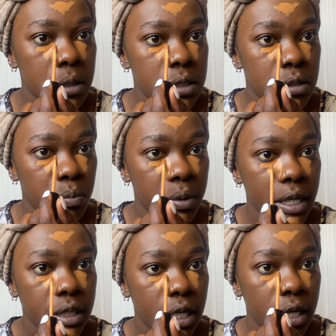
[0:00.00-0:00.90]
to
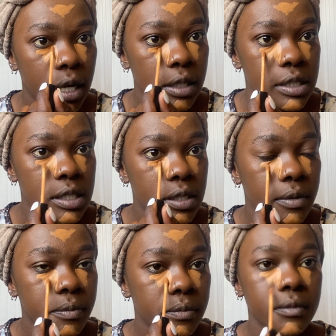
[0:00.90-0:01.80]
blend that out.
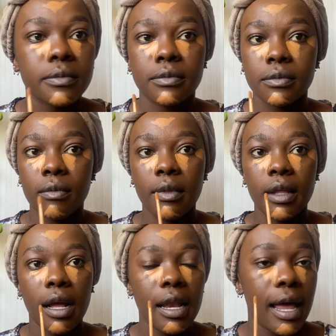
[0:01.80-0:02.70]

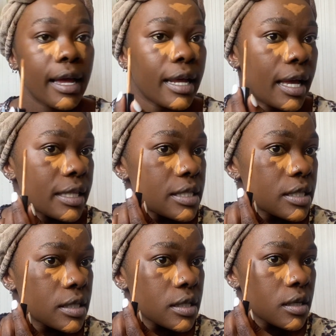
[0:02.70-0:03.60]
Like that,
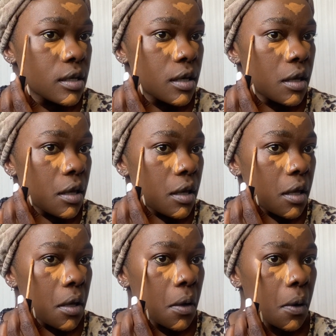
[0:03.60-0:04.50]

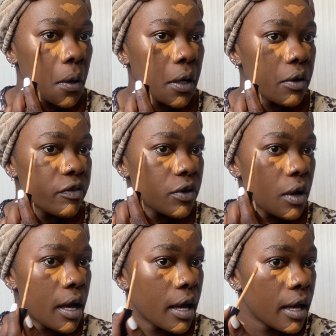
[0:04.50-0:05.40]
corner of your
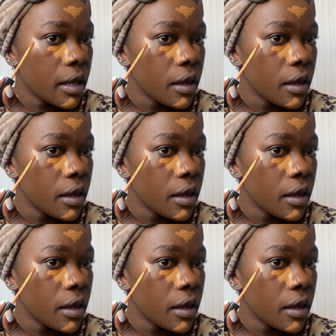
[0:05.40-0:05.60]
eye,